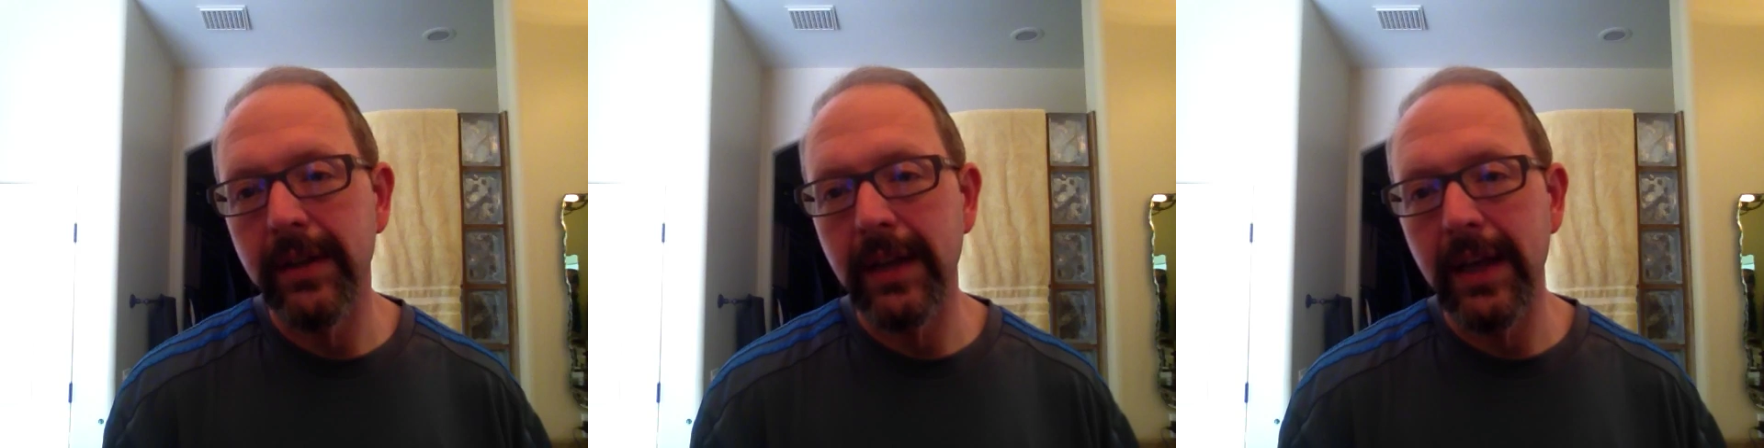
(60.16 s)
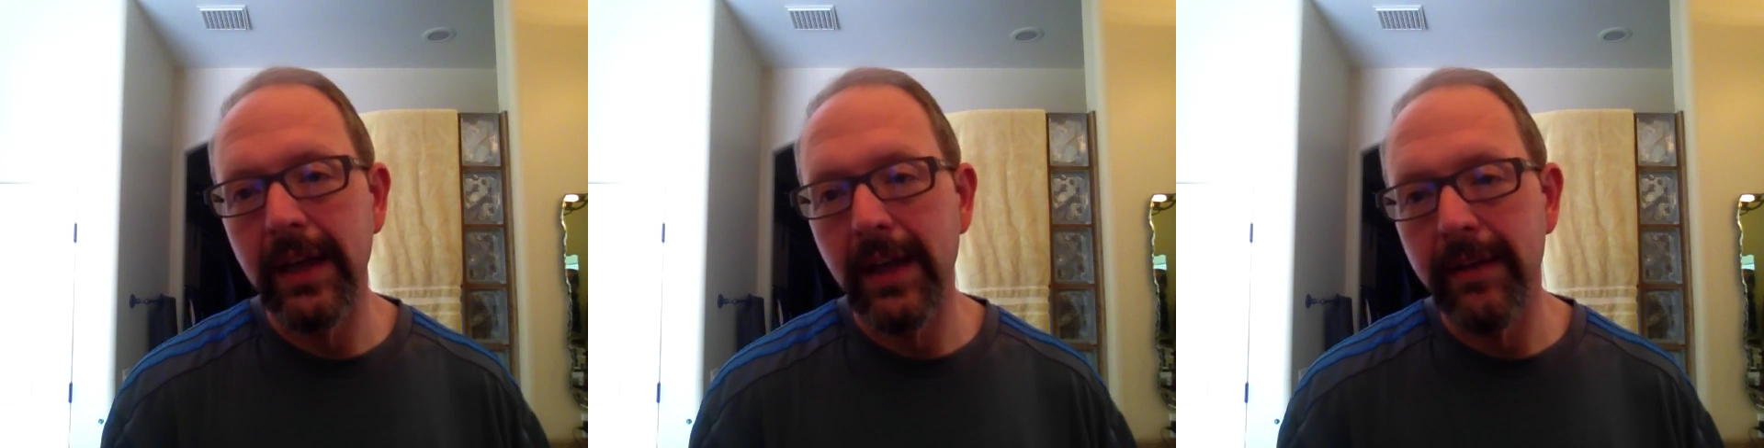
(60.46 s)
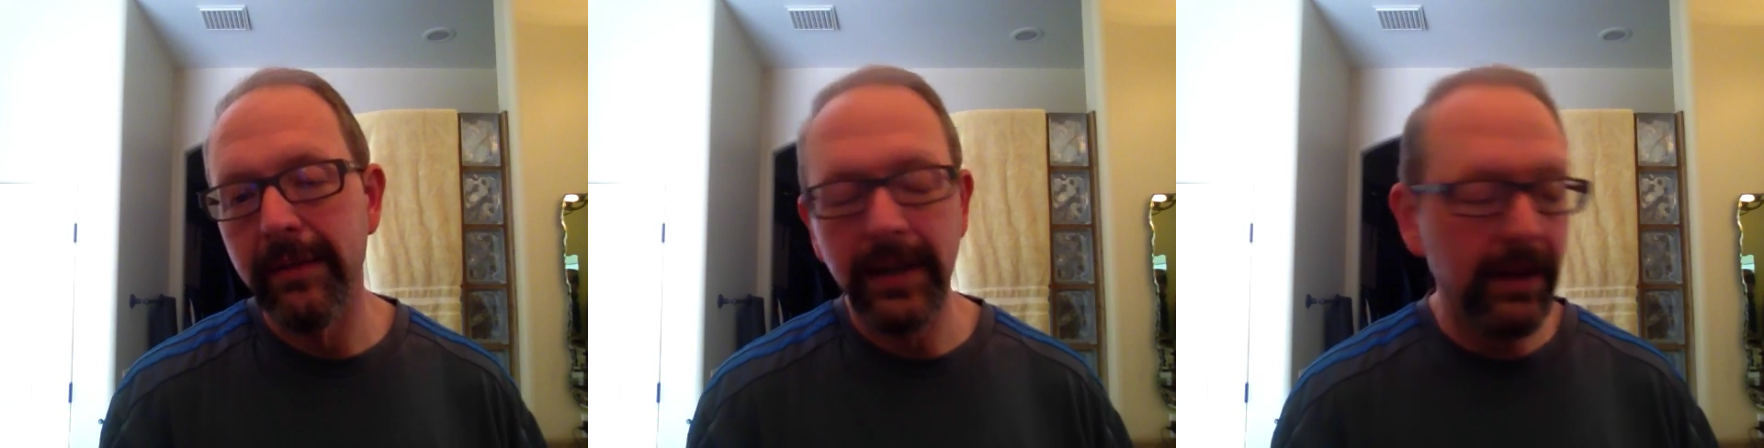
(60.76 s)
of the Day
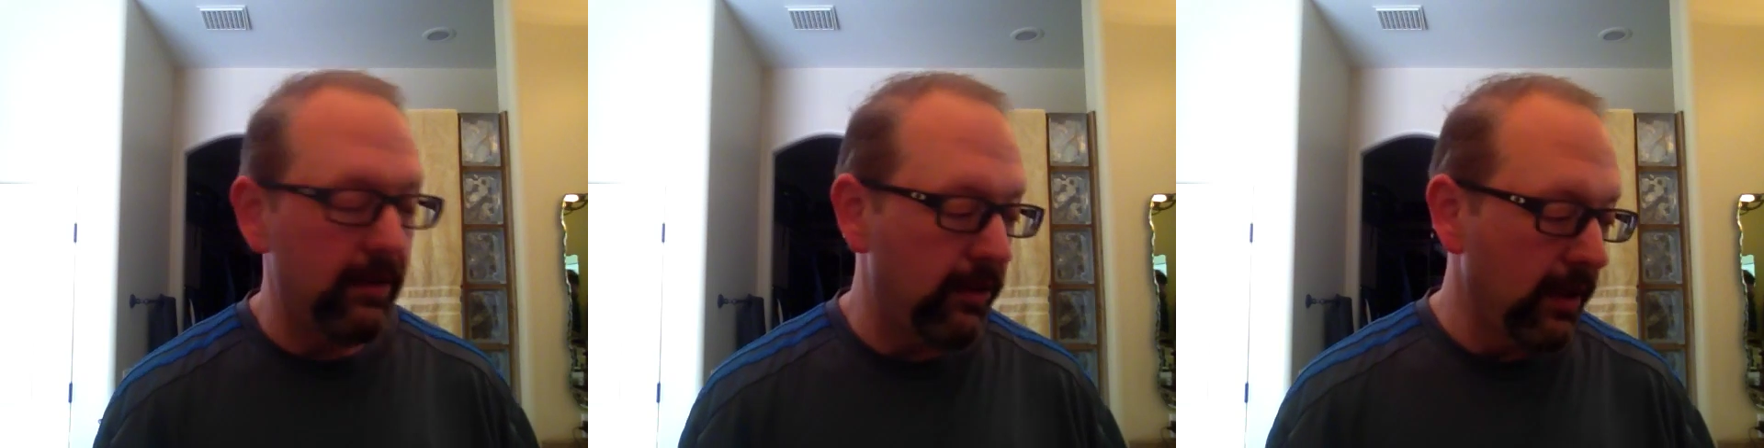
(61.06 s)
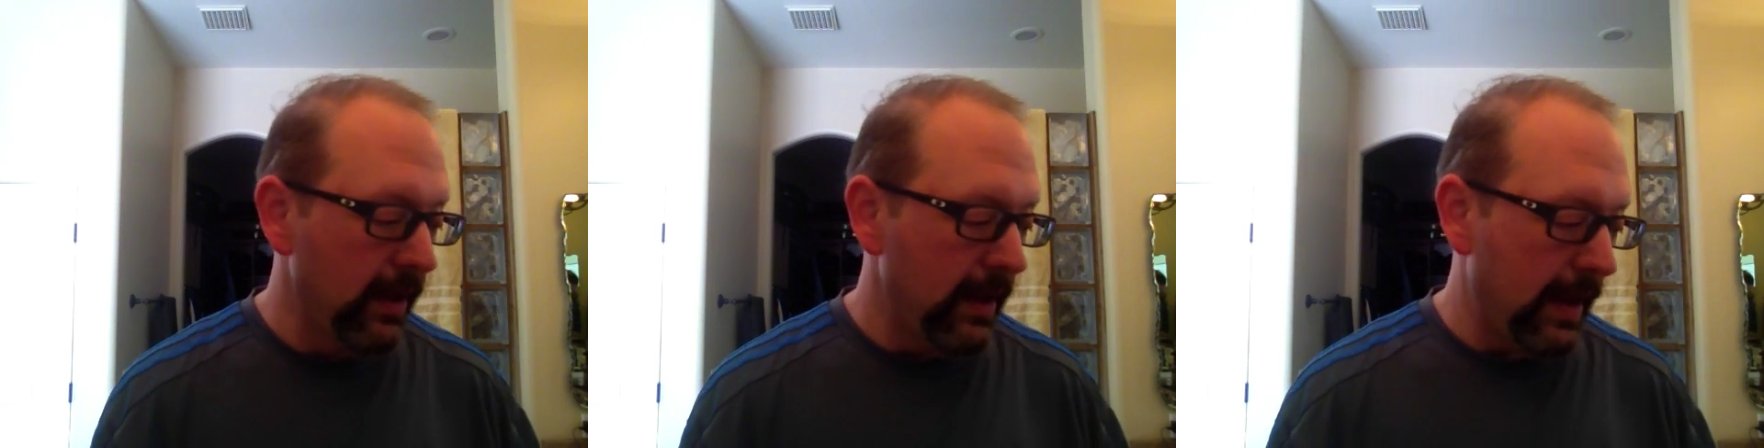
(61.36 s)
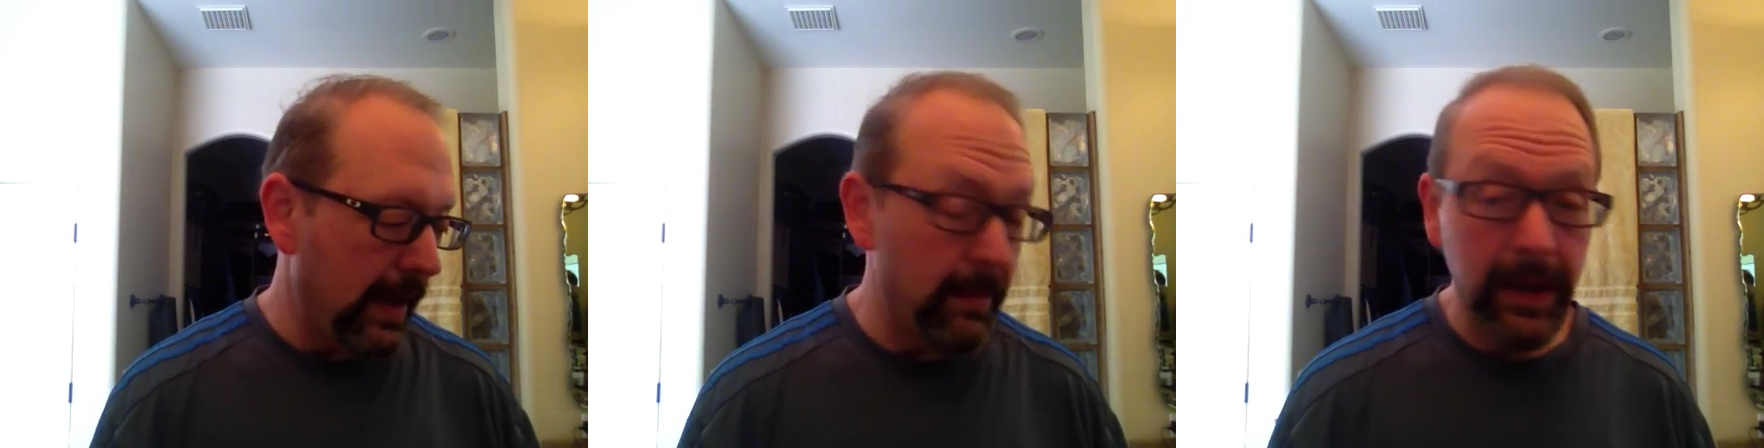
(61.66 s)
videos,
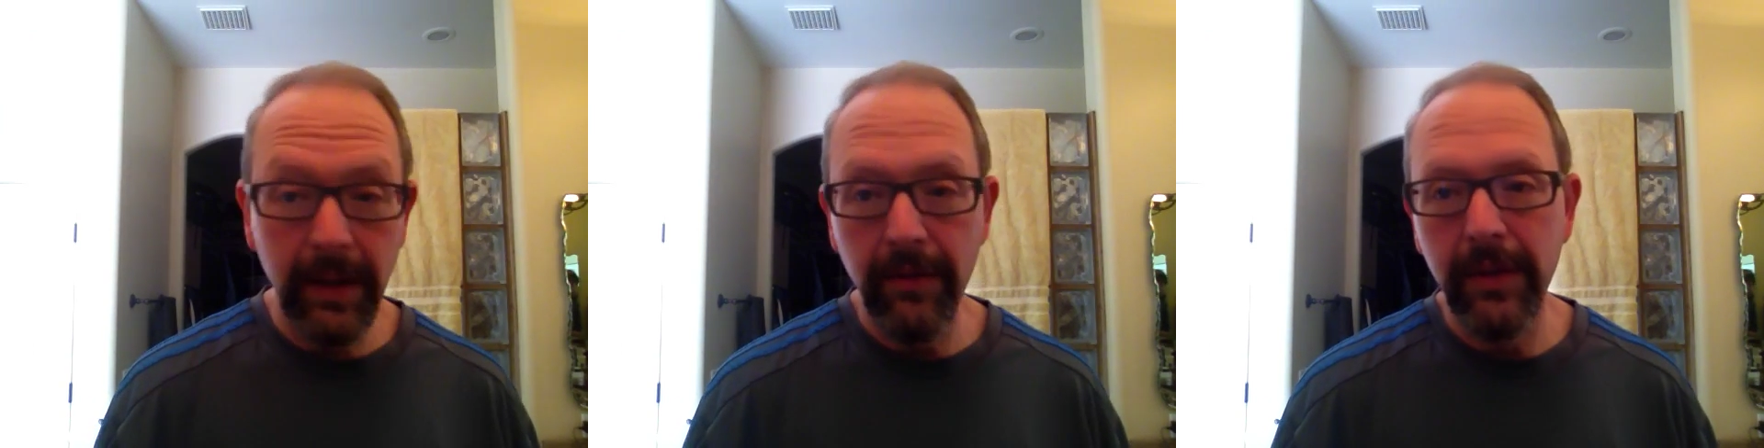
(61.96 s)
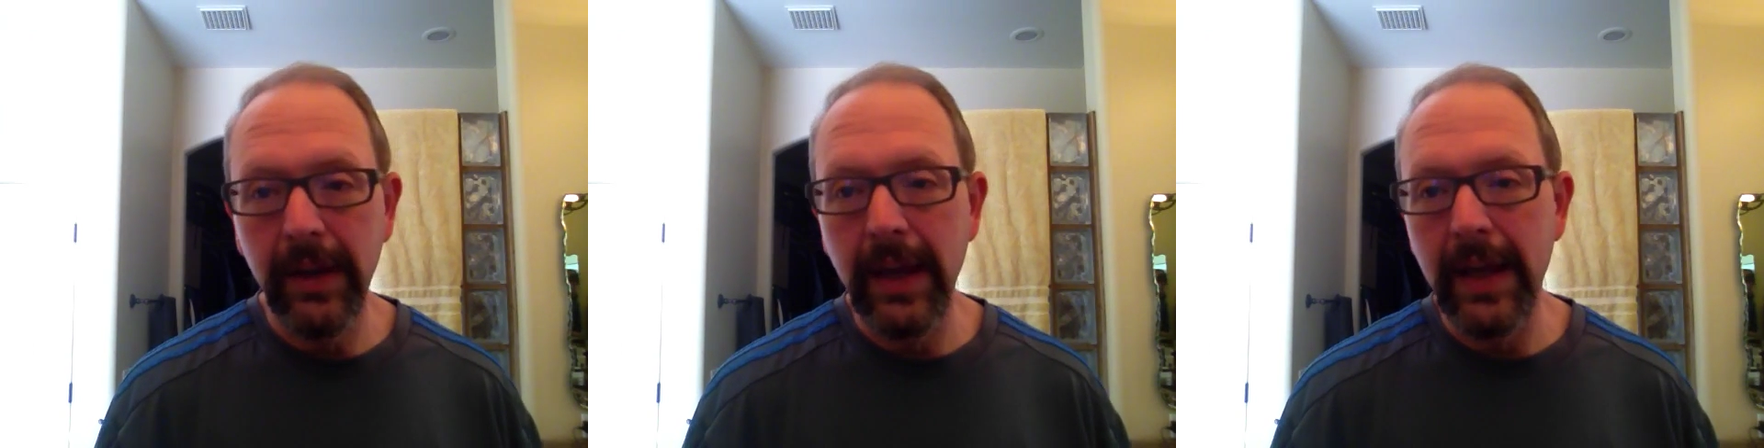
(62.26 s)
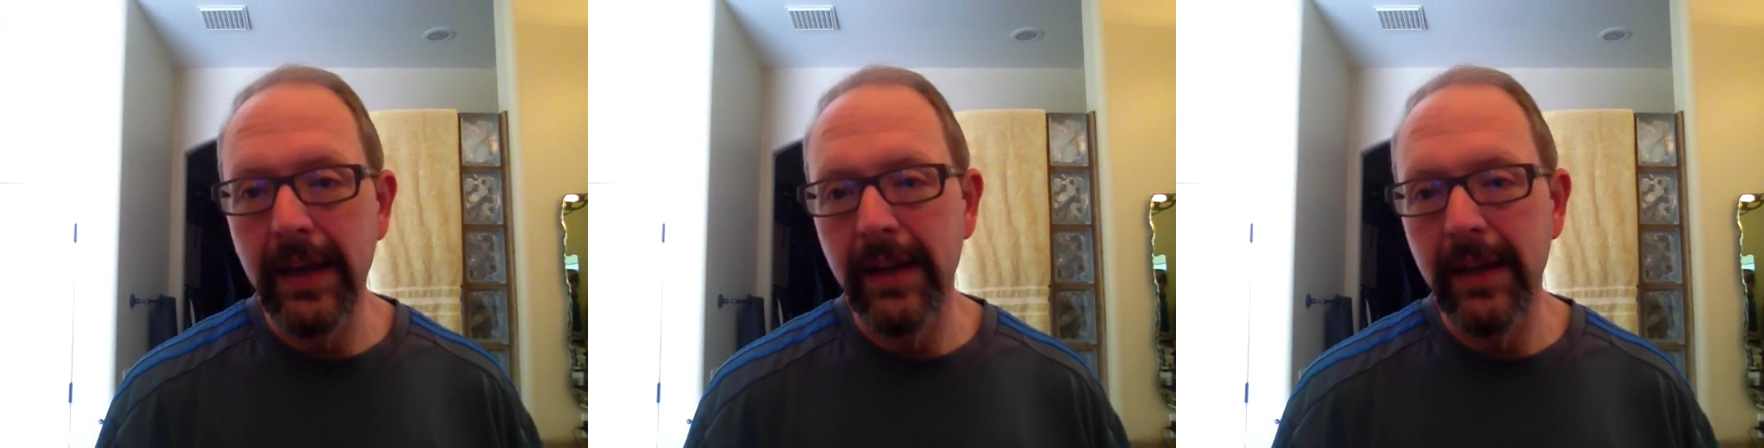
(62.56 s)
and I'm going to use it again.